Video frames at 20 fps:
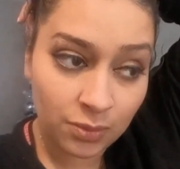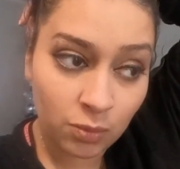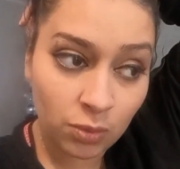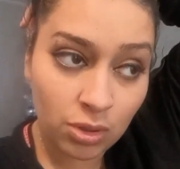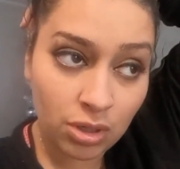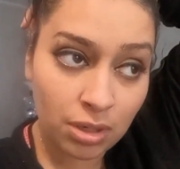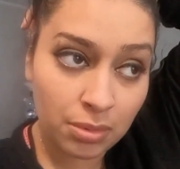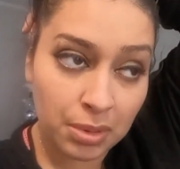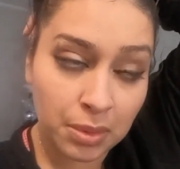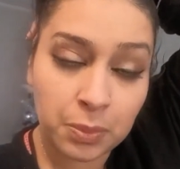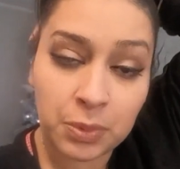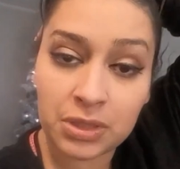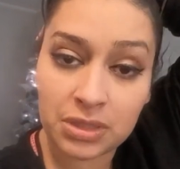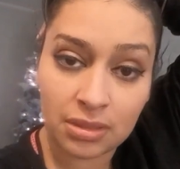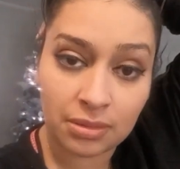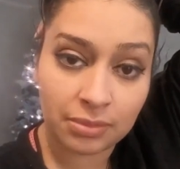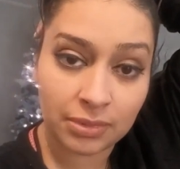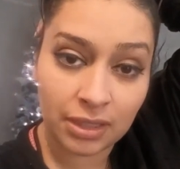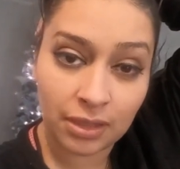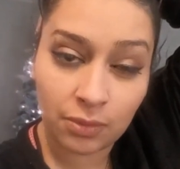We'll come up with
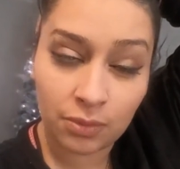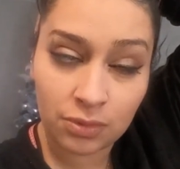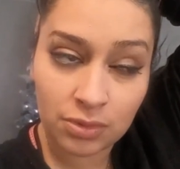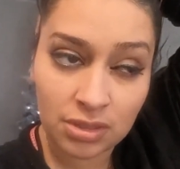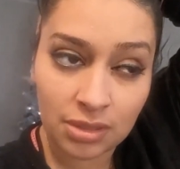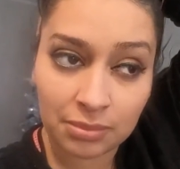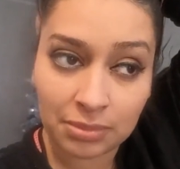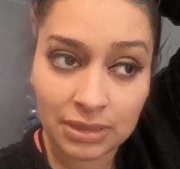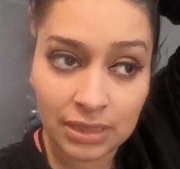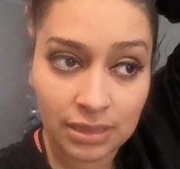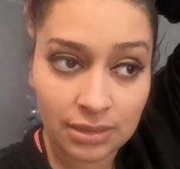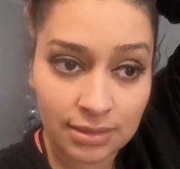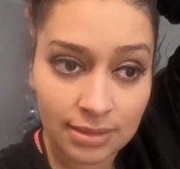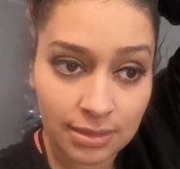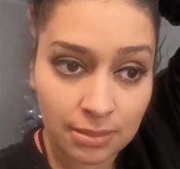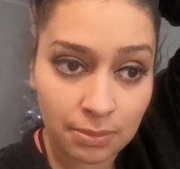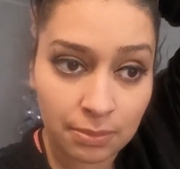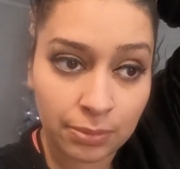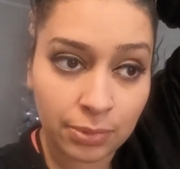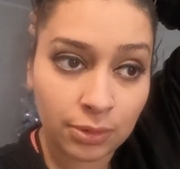something. Something
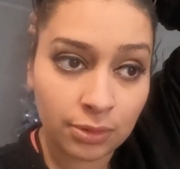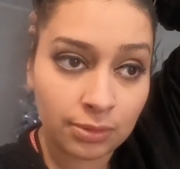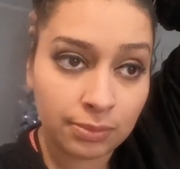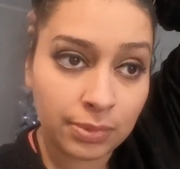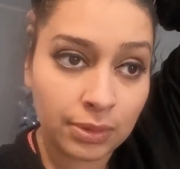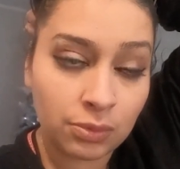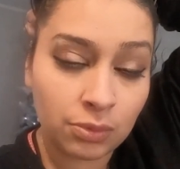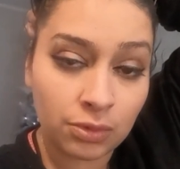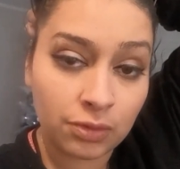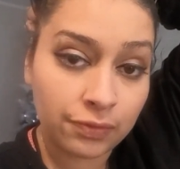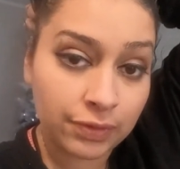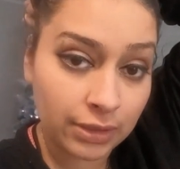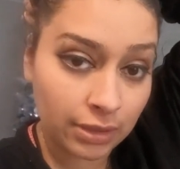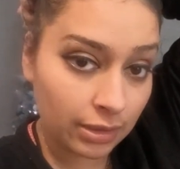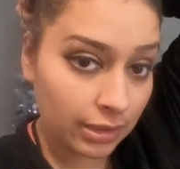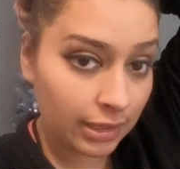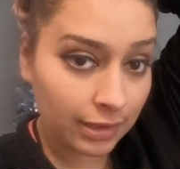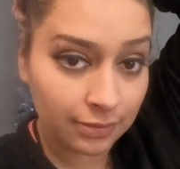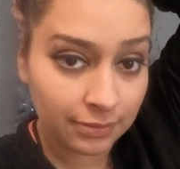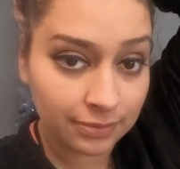simple, but we'll
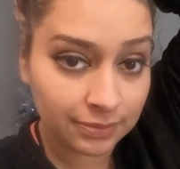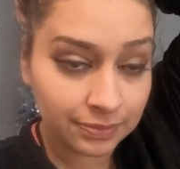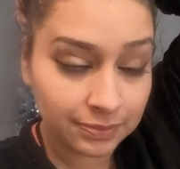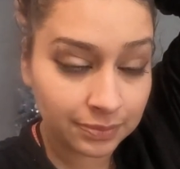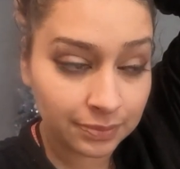figure it out.